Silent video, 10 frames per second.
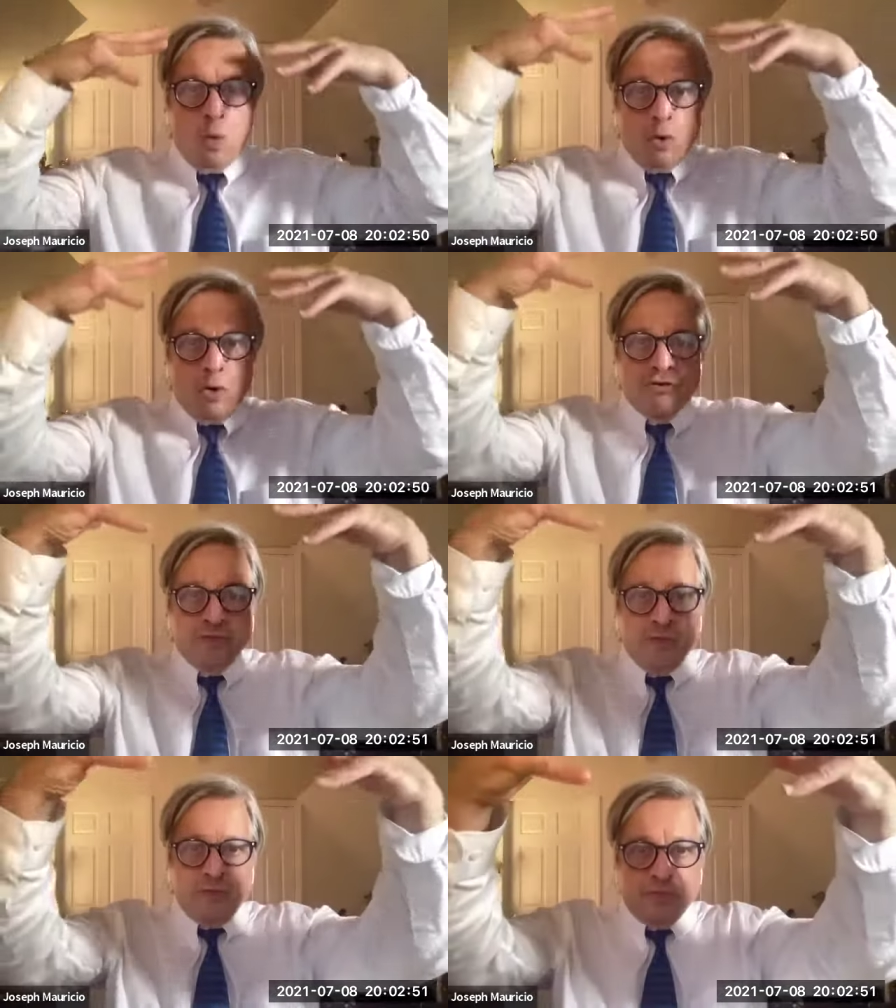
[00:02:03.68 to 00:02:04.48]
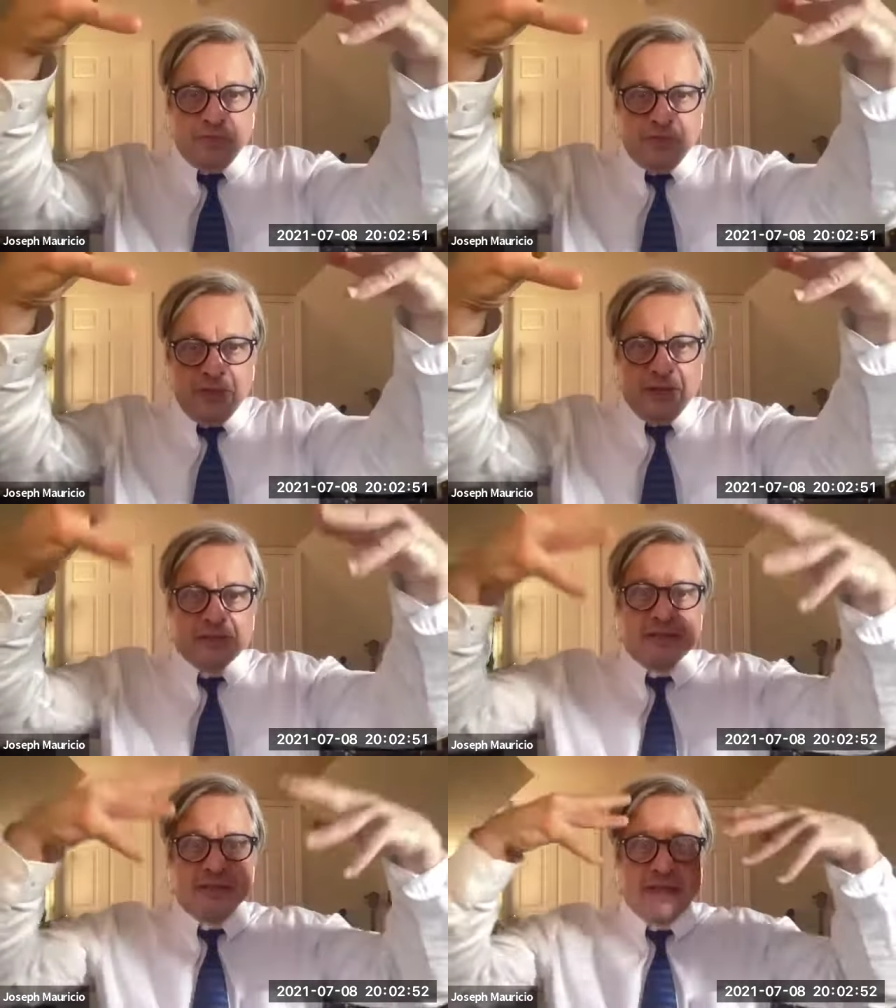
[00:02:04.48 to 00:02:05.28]
or also the
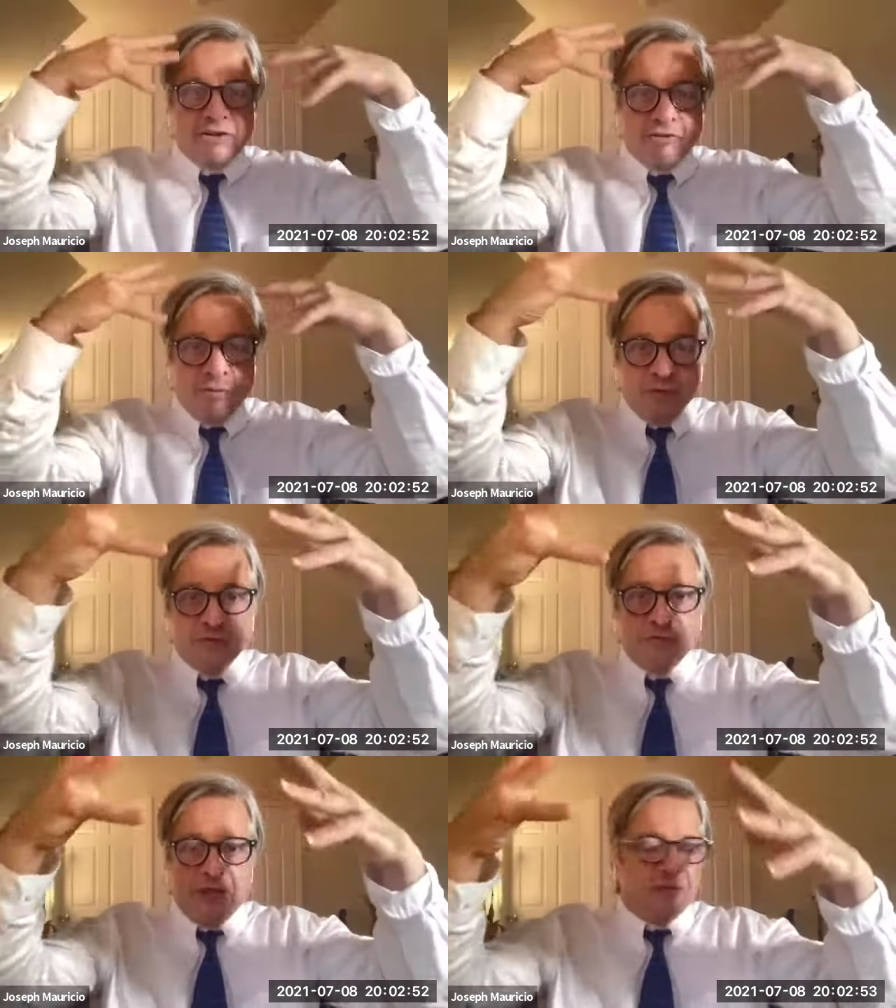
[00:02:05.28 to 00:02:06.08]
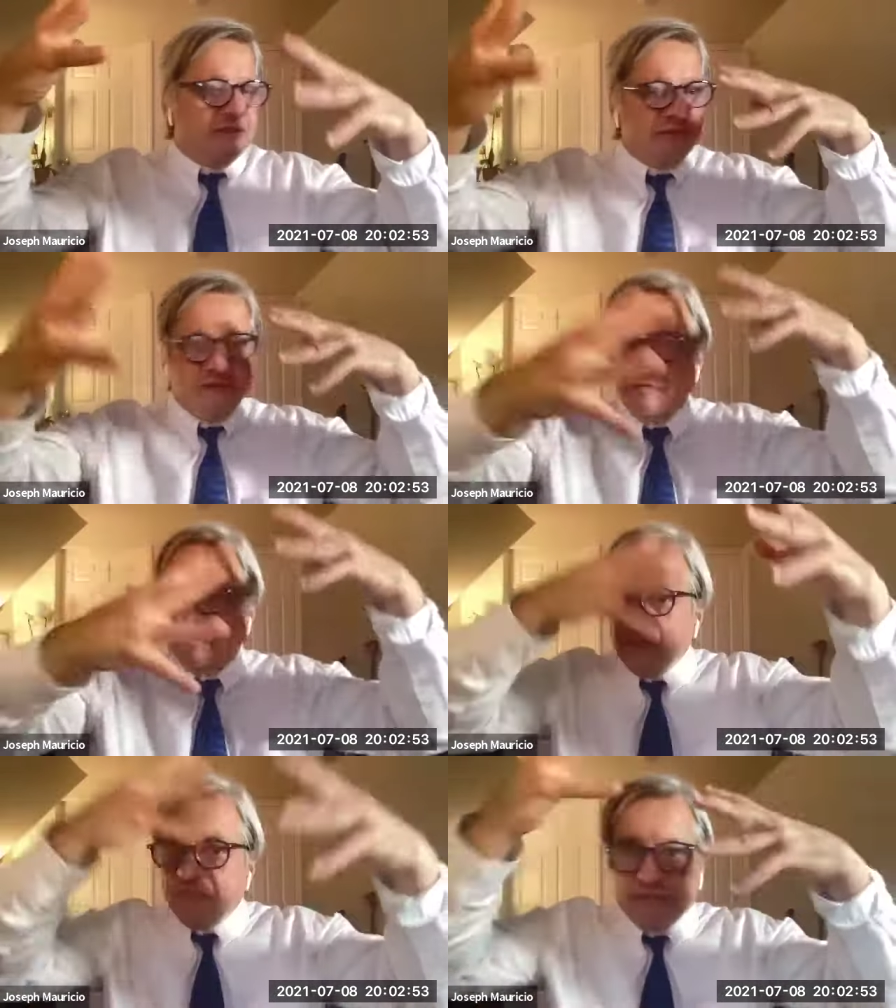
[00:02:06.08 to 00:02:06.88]
intellectual sense of
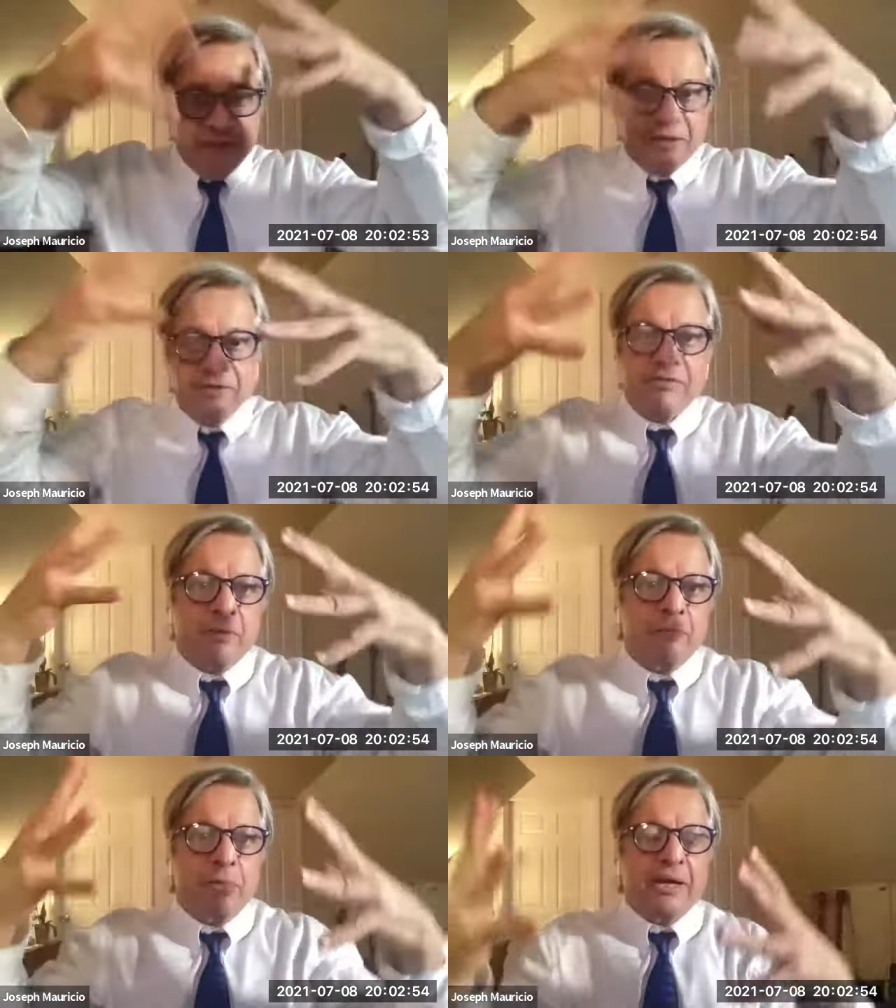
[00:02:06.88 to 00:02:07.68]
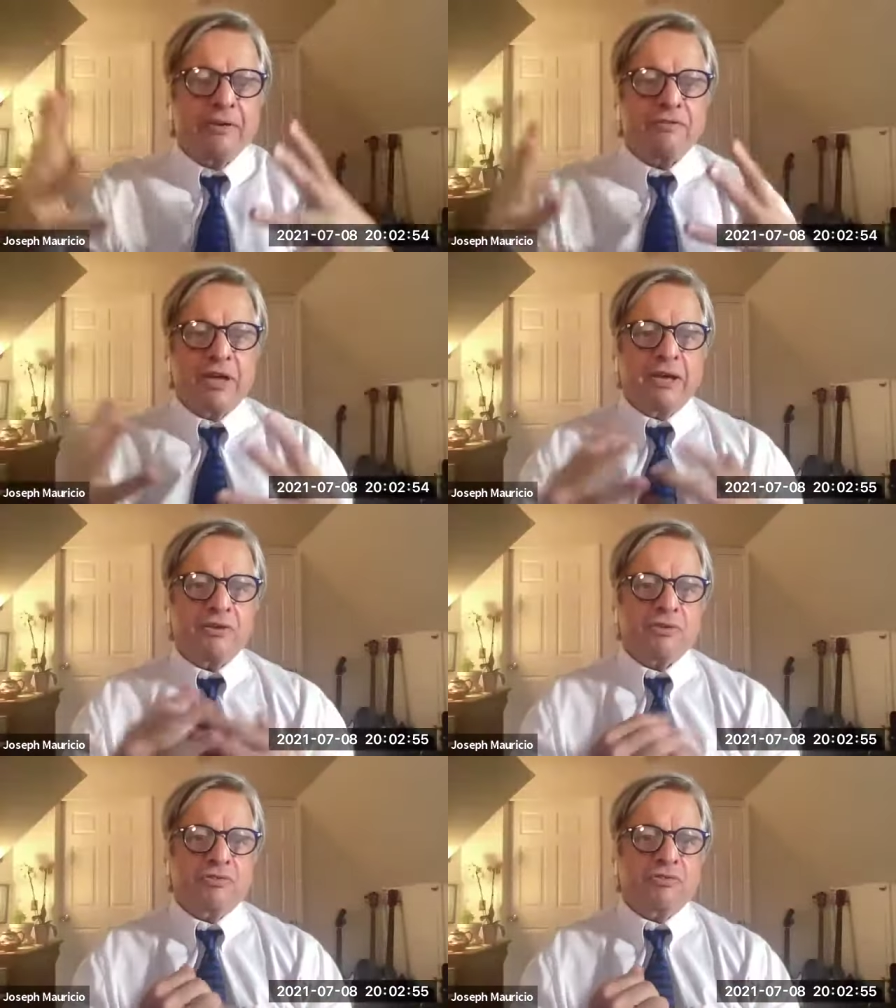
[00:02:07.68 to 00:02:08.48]
the things that make us
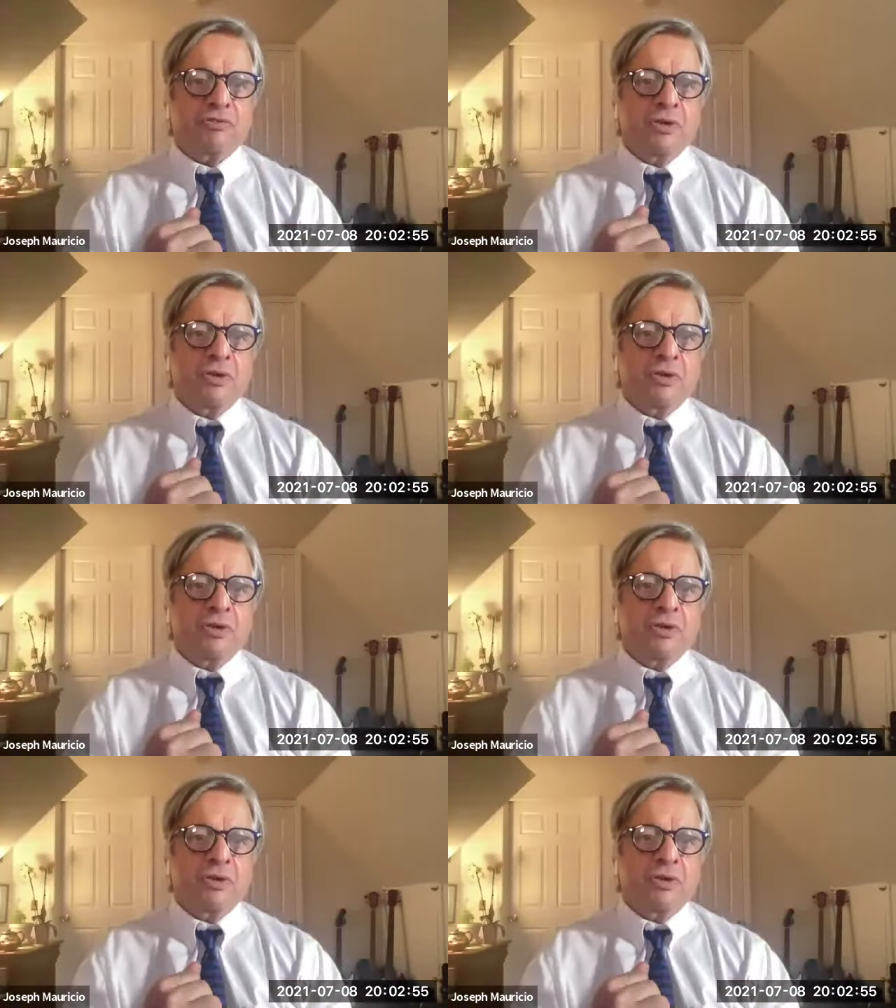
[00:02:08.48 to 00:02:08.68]
anxious.